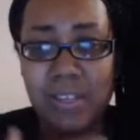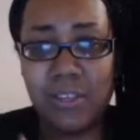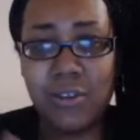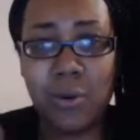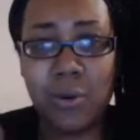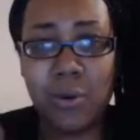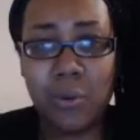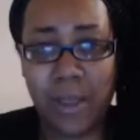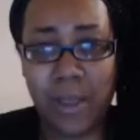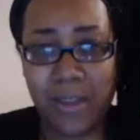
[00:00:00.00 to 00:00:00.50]

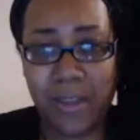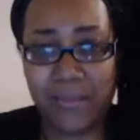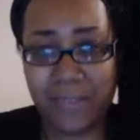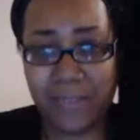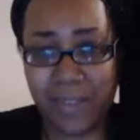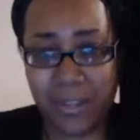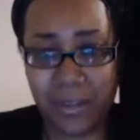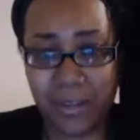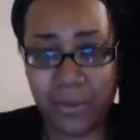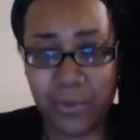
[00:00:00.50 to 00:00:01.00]
what's in your
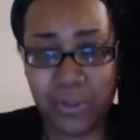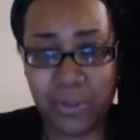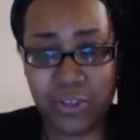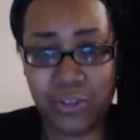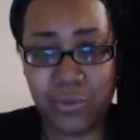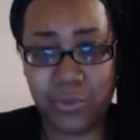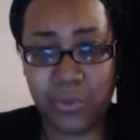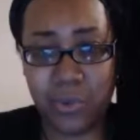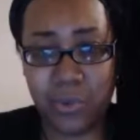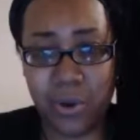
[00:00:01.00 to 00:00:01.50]
way of
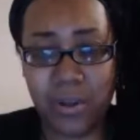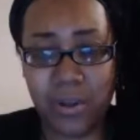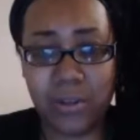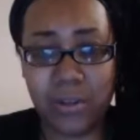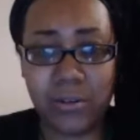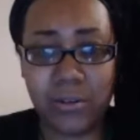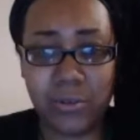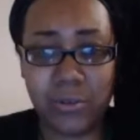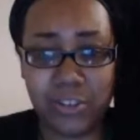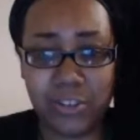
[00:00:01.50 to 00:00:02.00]
getting what you
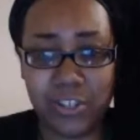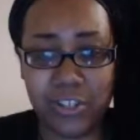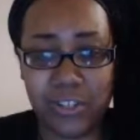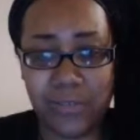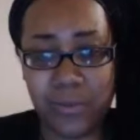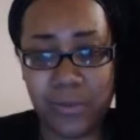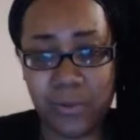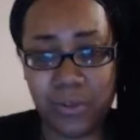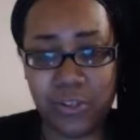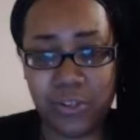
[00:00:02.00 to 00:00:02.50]
want or
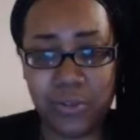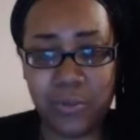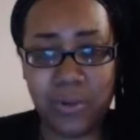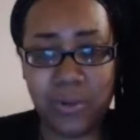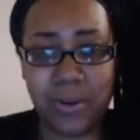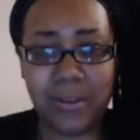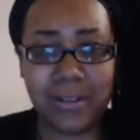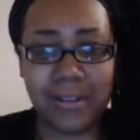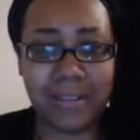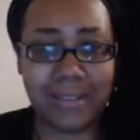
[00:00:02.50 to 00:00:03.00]
achieving what
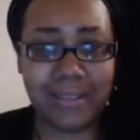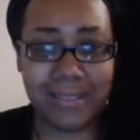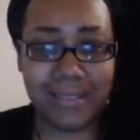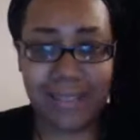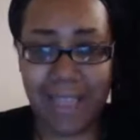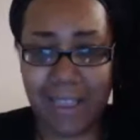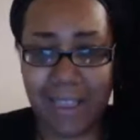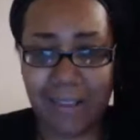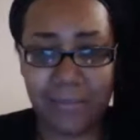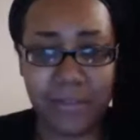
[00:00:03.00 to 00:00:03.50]
you want
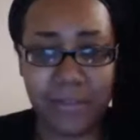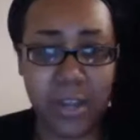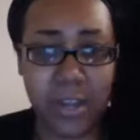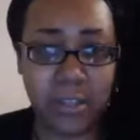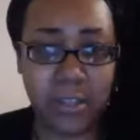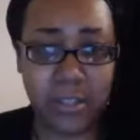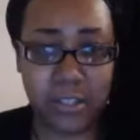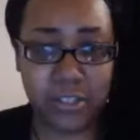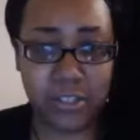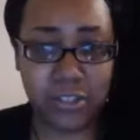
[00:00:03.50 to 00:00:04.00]
is lack of
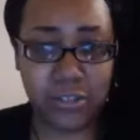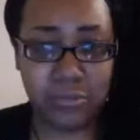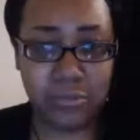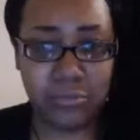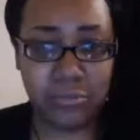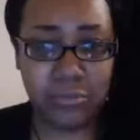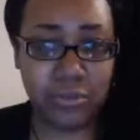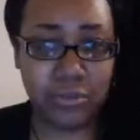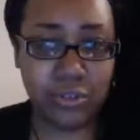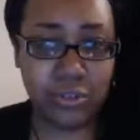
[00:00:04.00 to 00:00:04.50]

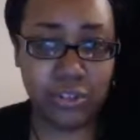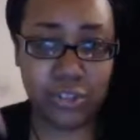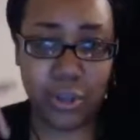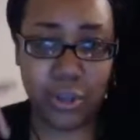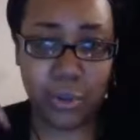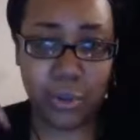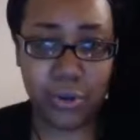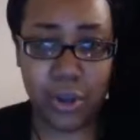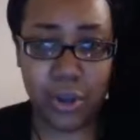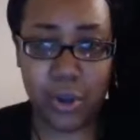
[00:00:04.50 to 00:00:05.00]
knowledge. You
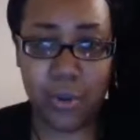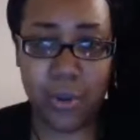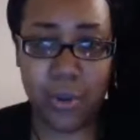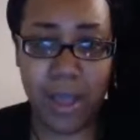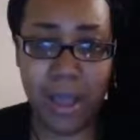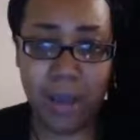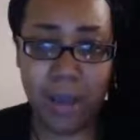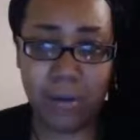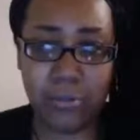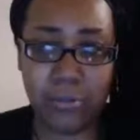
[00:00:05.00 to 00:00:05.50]
just don't know
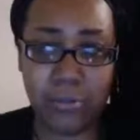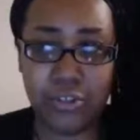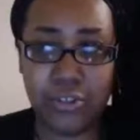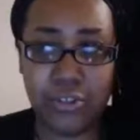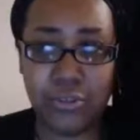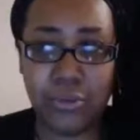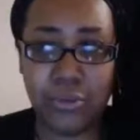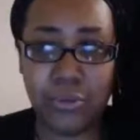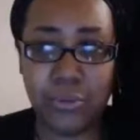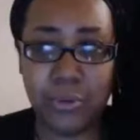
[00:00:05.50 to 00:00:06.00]
how
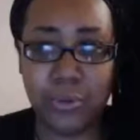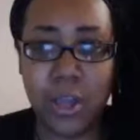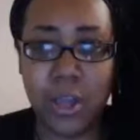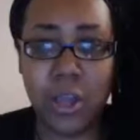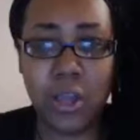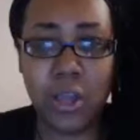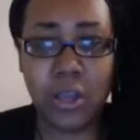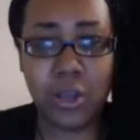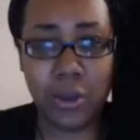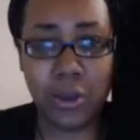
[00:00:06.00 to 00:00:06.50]
to
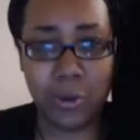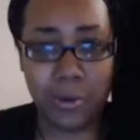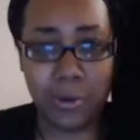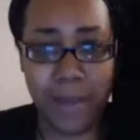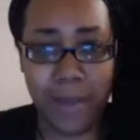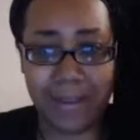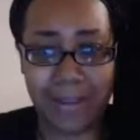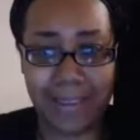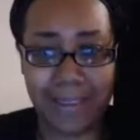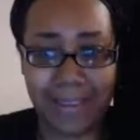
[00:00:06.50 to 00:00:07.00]
go
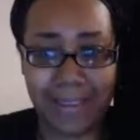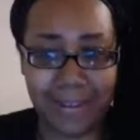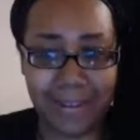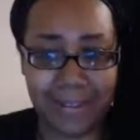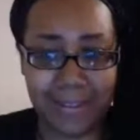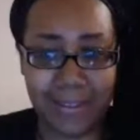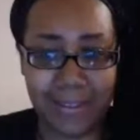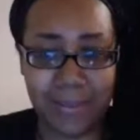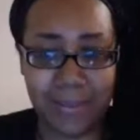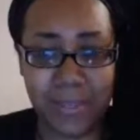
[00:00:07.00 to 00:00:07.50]
about getting
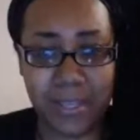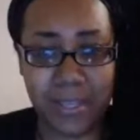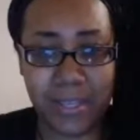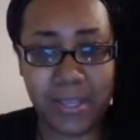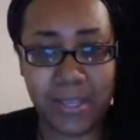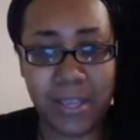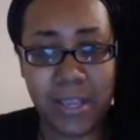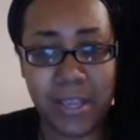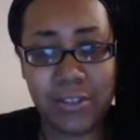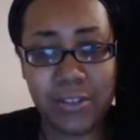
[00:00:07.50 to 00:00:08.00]

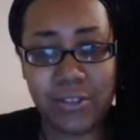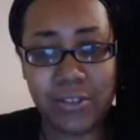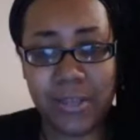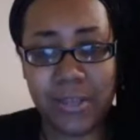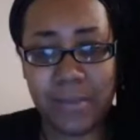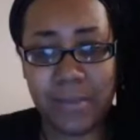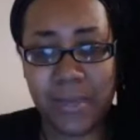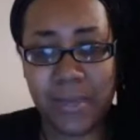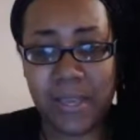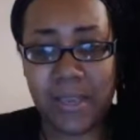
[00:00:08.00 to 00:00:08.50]
something. So
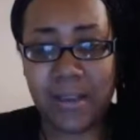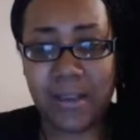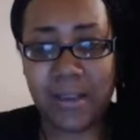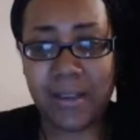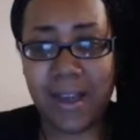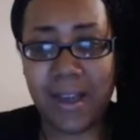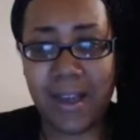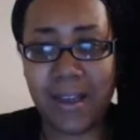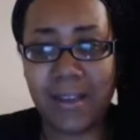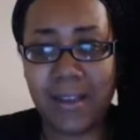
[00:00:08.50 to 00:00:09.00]
him being a
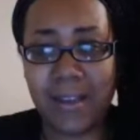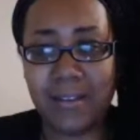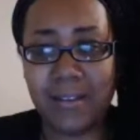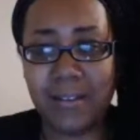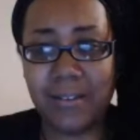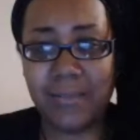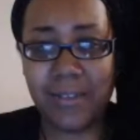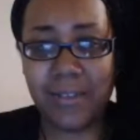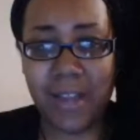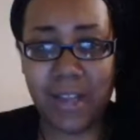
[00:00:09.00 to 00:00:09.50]
god
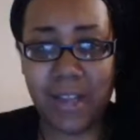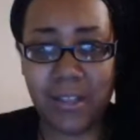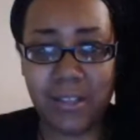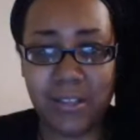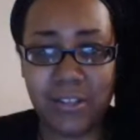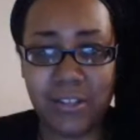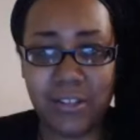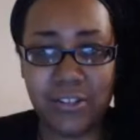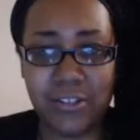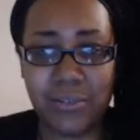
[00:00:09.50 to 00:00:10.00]
of
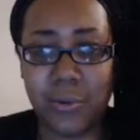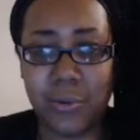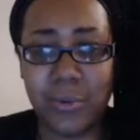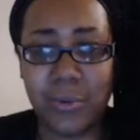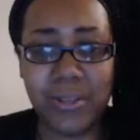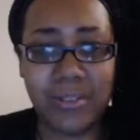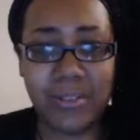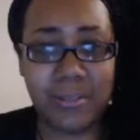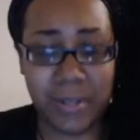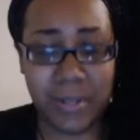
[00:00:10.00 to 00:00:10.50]
knowledge or
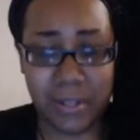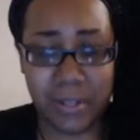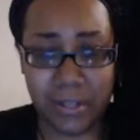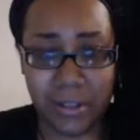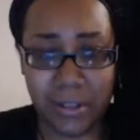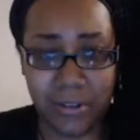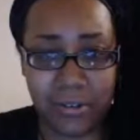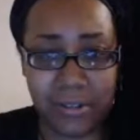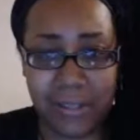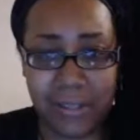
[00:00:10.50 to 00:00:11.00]
wisdom and
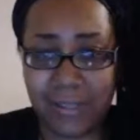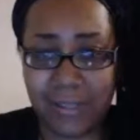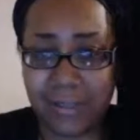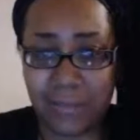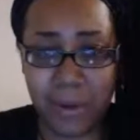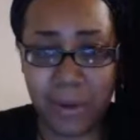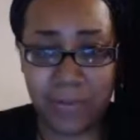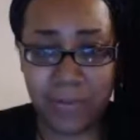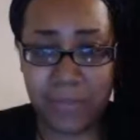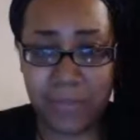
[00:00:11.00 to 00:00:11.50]
learning is
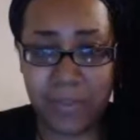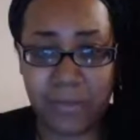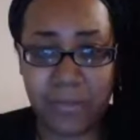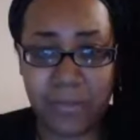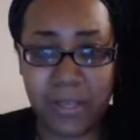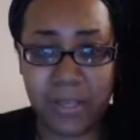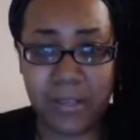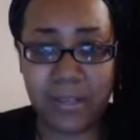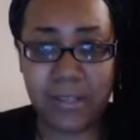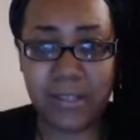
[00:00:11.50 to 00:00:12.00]
perfect
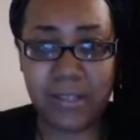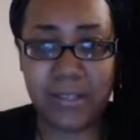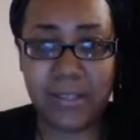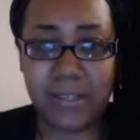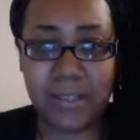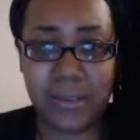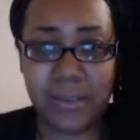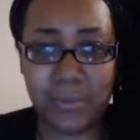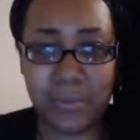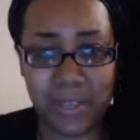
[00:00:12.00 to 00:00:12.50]
because he
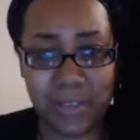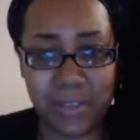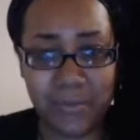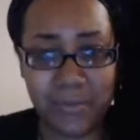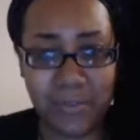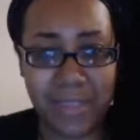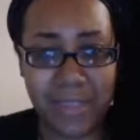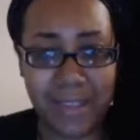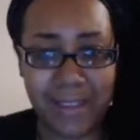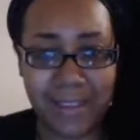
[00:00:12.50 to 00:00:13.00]
will give you
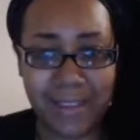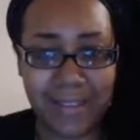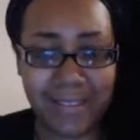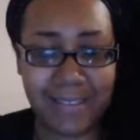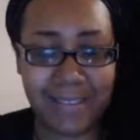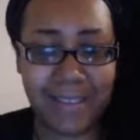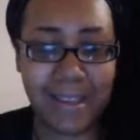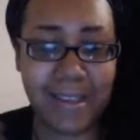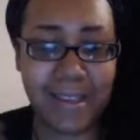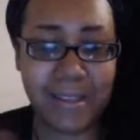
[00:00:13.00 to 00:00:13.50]
that
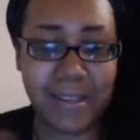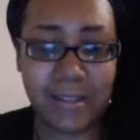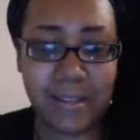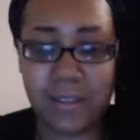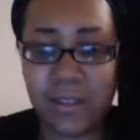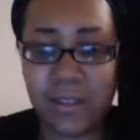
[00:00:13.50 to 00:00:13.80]
insight